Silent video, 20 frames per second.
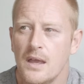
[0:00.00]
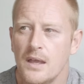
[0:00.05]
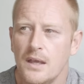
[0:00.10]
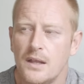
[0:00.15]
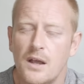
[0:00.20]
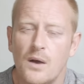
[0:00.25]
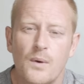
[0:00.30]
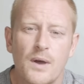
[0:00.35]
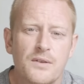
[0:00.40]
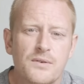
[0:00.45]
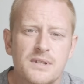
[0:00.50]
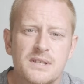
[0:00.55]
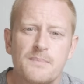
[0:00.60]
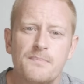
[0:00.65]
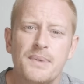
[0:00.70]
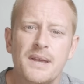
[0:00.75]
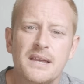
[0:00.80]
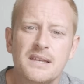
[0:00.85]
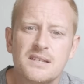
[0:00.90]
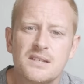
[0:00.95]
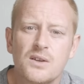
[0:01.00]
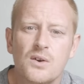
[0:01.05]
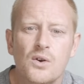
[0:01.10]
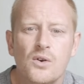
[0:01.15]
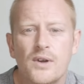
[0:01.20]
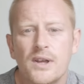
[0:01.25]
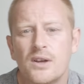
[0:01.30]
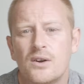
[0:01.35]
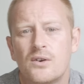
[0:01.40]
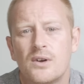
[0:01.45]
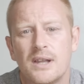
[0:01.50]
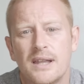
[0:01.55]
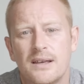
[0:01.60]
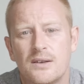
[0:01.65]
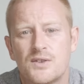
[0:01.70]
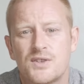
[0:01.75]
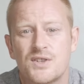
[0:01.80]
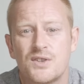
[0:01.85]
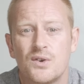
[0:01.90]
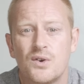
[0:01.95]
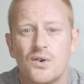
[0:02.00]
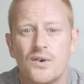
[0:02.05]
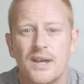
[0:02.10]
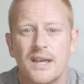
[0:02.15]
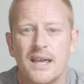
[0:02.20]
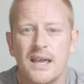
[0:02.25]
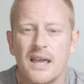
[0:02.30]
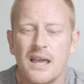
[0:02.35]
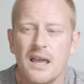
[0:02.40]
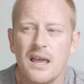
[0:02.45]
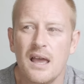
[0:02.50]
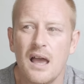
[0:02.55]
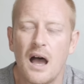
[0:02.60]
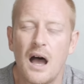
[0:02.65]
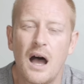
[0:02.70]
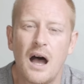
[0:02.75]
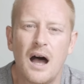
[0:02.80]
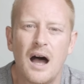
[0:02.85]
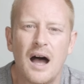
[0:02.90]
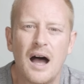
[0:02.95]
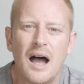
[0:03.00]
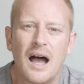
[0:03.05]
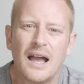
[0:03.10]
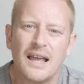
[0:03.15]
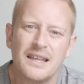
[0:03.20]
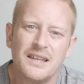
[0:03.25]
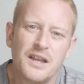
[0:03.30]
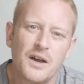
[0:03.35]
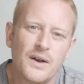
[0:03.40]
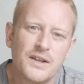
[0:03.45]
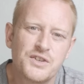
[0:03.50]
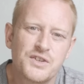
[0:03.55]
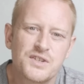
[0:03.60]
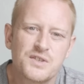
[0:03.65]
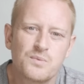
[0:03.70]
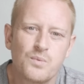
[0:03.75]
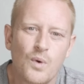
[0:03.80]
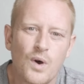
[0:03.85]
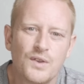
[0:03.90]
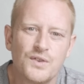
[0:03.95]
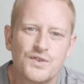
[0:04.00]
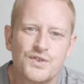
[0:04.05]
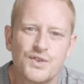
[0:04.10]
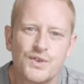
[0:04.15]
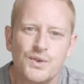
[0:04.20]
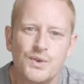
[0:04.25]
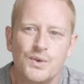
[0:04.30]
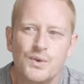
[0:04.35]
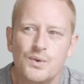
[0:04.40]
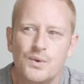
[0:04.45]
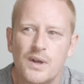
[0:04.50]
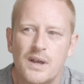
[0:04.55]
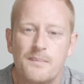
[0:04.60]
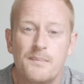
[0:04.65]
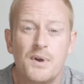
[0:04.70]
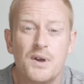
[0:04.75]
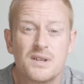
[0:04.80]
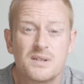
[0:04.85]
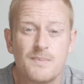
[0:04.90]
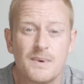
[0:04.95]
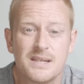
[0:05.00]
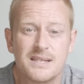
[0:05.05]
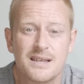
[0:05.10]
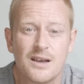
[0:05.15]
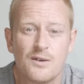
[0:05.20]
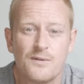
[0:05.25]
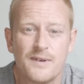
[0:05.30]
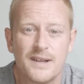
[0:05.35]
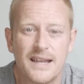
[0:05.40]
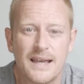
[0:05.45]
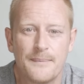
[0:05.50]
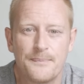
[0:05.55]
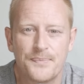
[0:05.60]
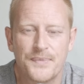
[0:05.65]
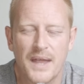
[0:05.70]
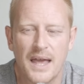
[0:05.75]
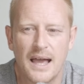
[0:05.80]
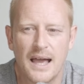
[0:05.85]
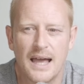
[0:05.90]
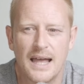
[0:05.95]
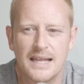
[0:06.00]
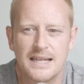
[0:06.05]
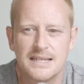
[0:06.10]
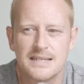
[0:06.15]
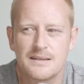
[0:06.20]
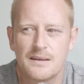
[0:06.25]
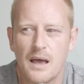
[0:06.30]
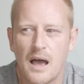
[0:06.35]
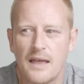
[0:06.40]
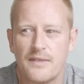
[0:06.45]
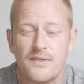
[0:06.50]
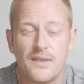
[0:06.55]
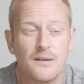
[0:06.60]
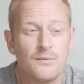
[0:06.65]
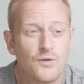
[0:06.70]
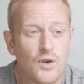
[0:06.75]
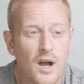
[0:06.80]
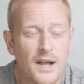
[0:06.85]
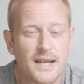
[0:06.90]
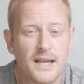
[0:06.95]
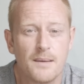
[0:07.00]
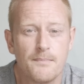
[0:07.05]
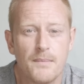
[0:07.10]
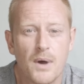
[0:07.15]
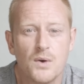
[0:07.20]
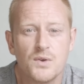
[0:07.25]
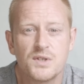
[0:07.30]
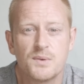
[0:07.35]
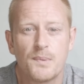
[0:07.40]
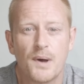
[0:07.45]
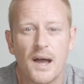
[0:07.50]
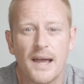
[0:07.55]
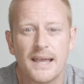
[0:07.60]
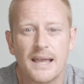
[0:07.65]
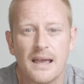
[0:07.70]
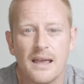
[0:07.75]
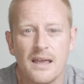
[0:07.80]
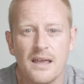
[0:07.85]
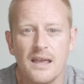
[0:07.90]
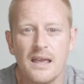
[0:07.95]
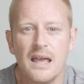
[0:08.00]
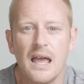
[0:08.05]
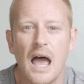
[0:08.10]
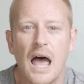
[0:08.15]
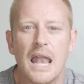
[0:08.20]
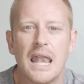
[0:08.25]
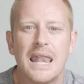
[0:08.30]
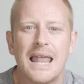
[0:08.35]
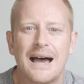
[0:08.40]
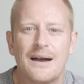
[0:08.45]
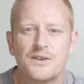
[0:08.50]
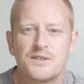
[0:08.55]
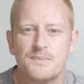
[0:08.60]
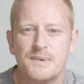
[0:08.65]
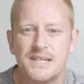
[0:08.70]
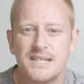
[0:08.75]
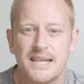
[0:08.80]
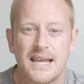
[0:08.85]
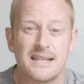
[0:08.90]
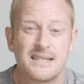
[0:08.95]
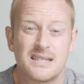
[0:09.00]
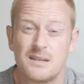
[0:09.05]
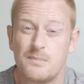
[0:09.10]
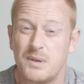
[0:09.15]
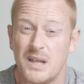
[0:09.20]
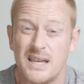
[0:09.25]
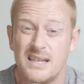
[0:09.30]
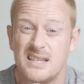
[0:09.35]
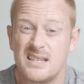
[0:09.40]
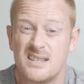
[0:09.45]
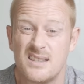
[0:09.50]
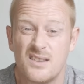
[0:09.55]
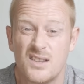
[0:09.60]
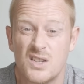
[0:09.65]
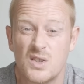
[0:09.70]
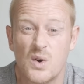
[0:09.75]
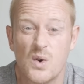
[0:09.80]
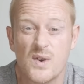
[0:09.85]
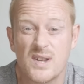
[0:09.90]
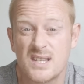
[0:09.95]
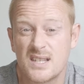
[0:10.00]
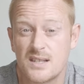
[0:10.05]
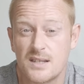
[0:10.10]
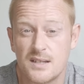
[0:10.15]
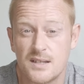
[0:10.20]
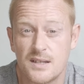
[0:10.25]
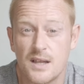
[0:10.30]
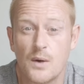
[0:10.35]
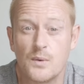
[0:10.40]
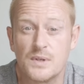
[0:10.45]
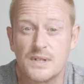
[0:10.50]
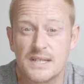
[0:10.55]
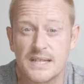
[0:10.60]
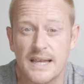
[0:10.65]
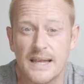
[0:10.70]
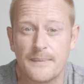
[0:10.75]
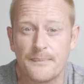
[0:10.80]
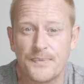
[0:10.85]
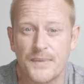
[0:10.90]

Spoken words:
Whether it's a big story or a little story, I just want to immerse myself in it. And I think riding a motorbike allows me to get to the places that the tourists don't see,